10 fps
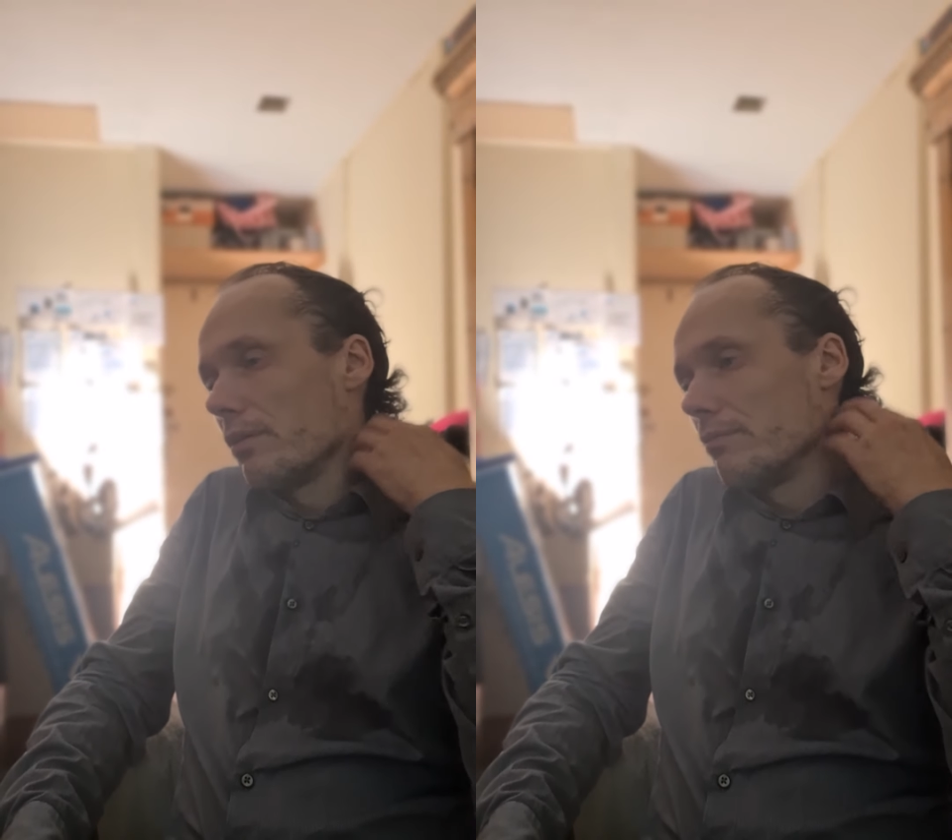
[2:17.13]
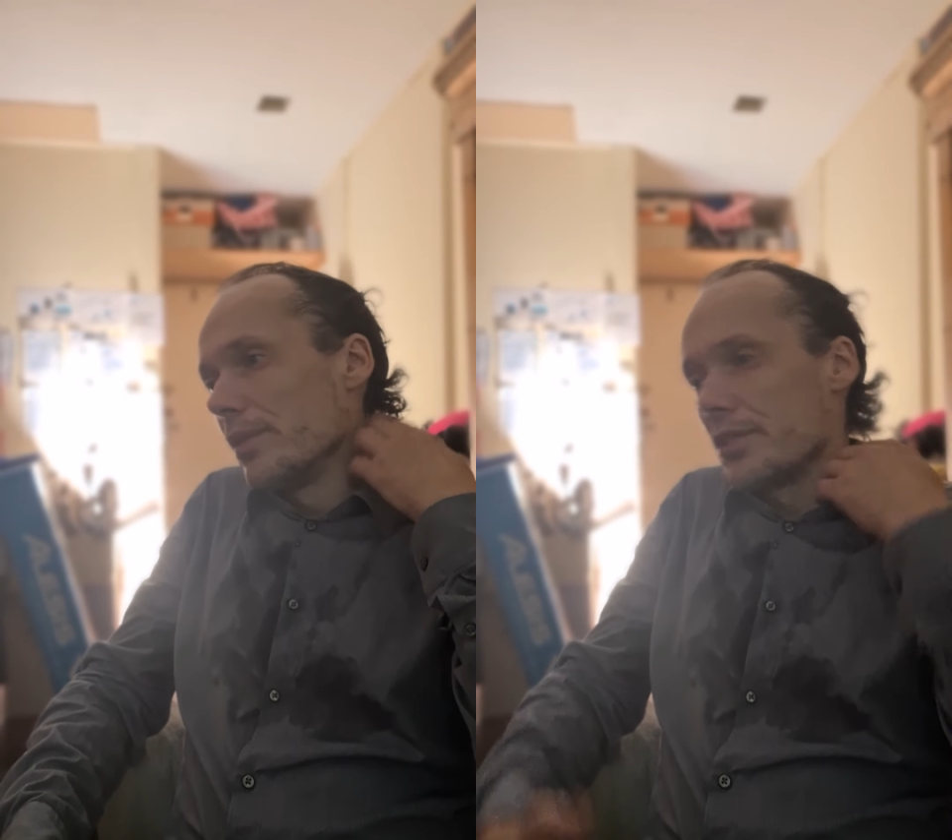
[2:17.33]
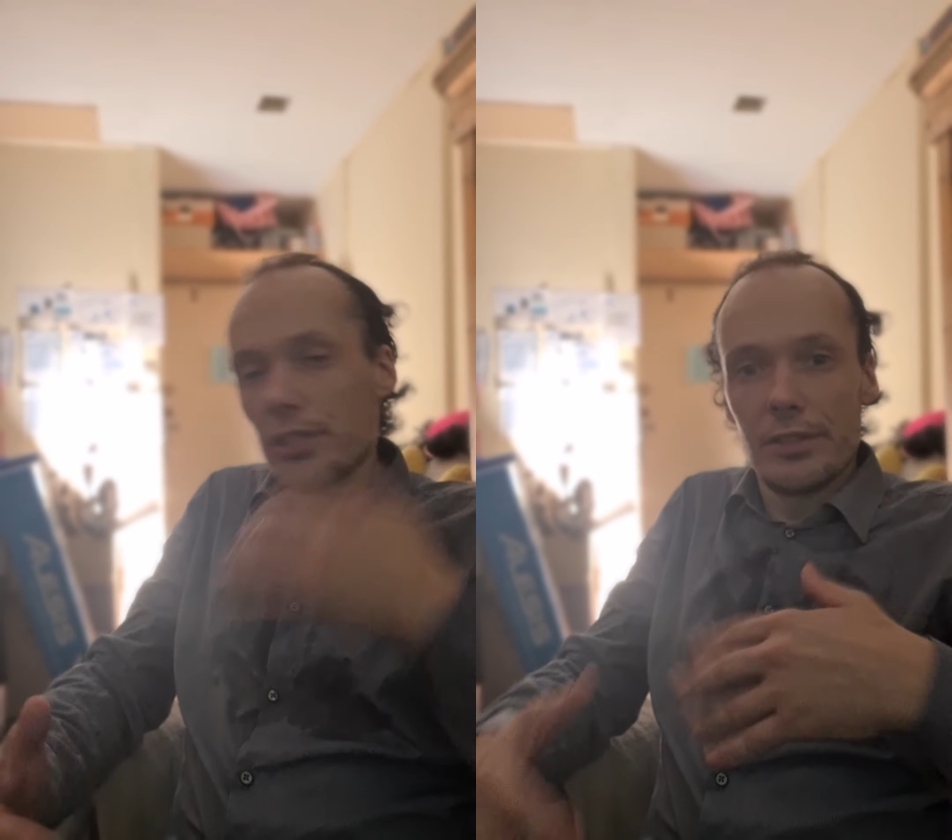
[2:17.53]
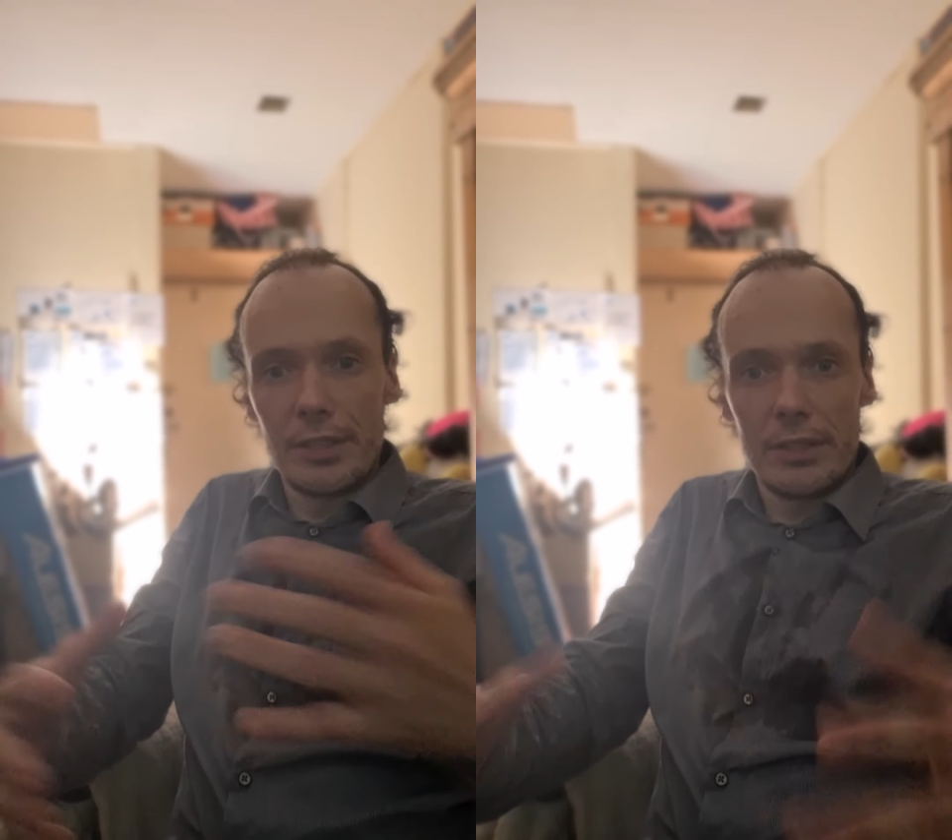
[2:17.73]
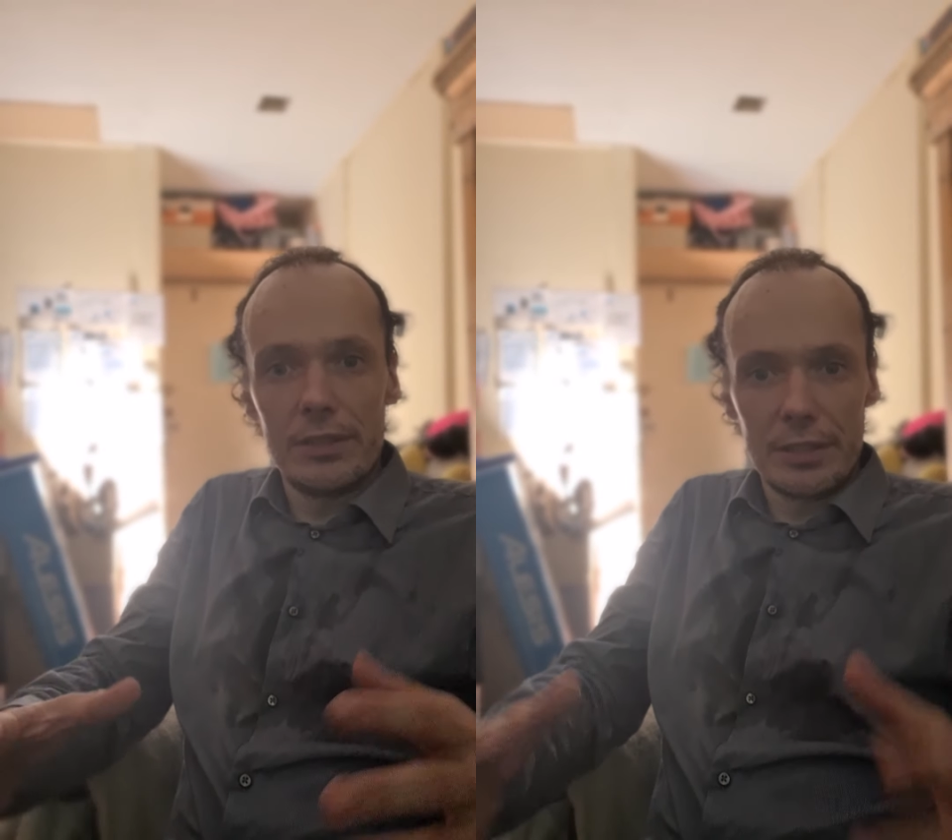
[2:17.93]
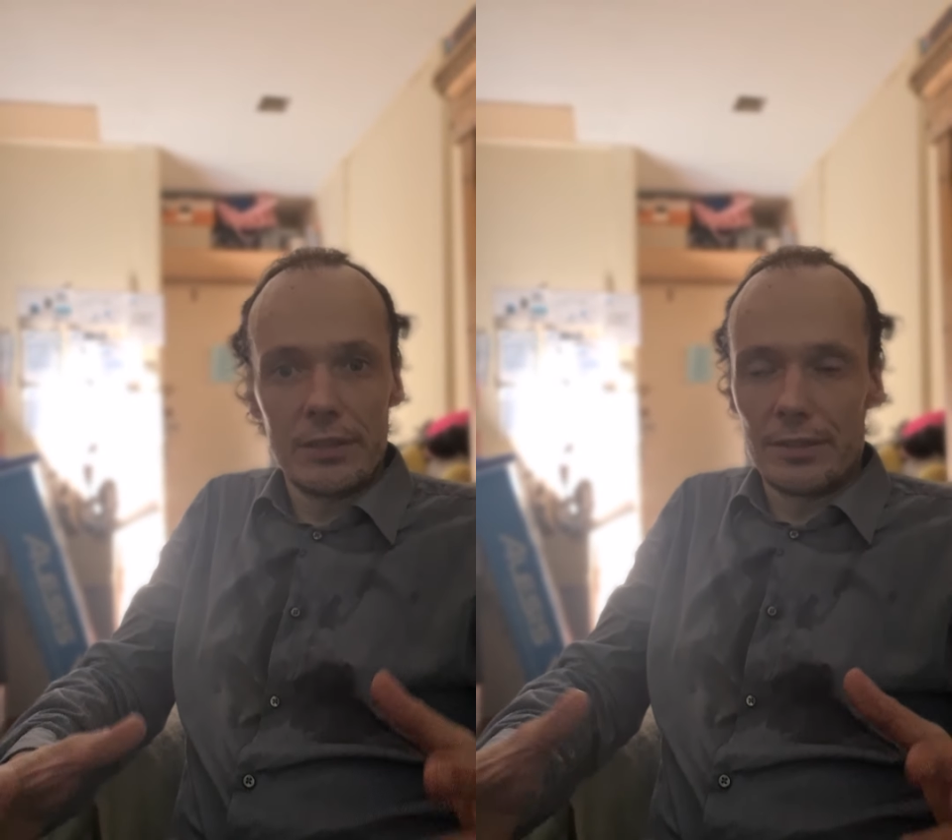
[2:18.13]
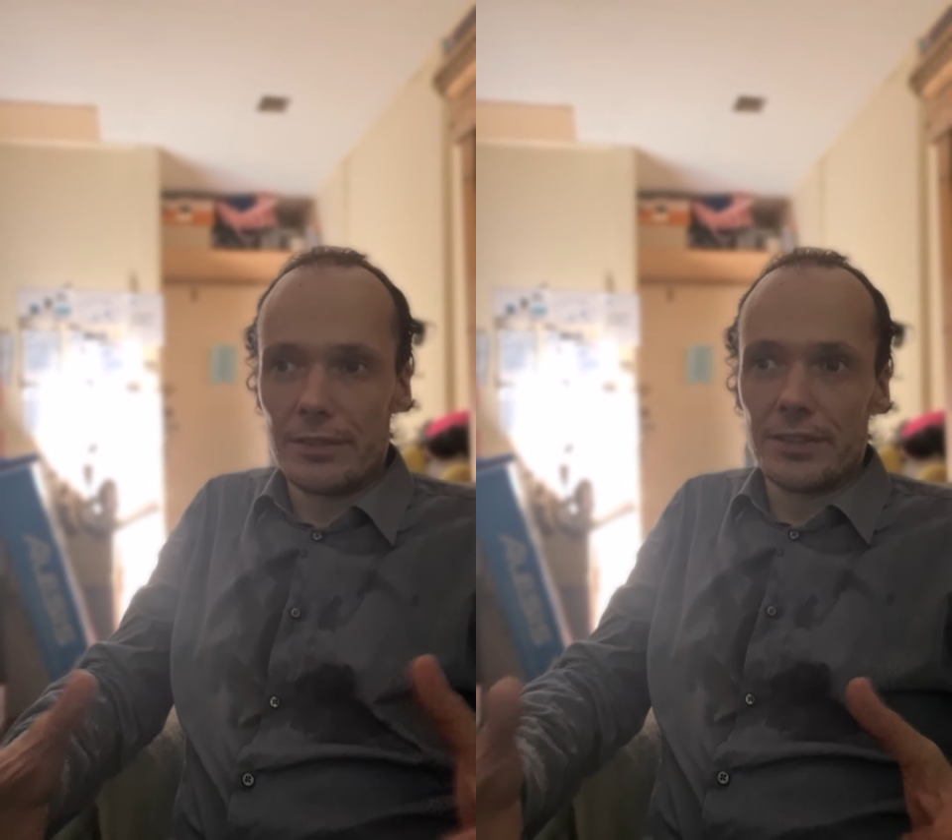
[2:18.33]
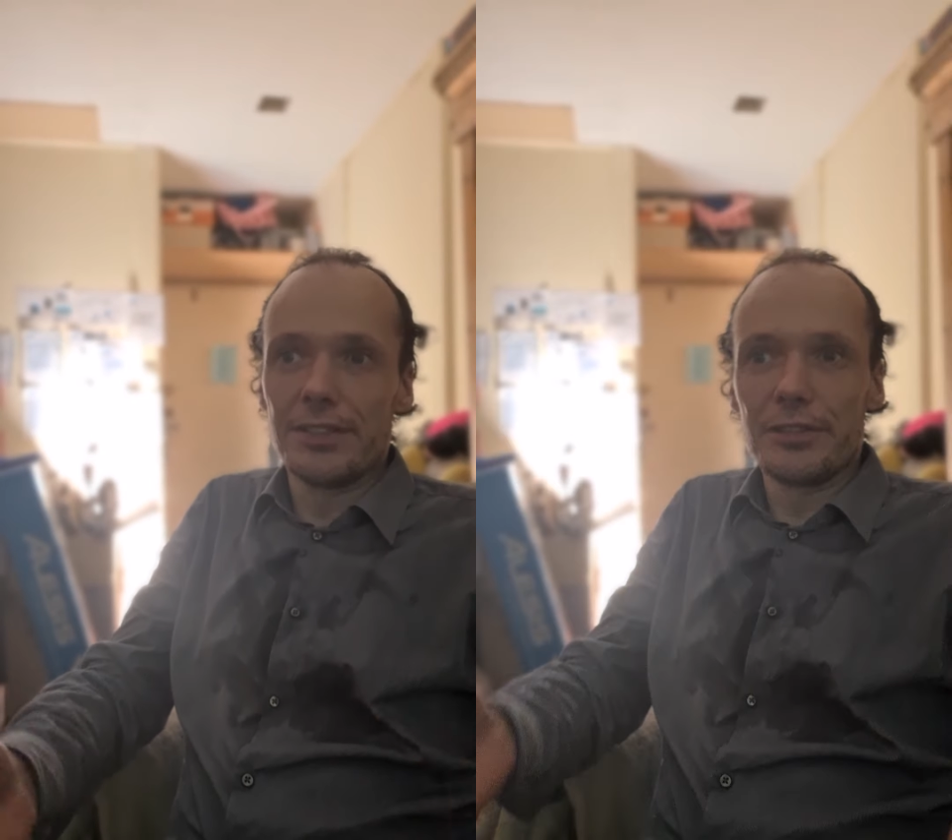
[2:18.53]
mentioned in the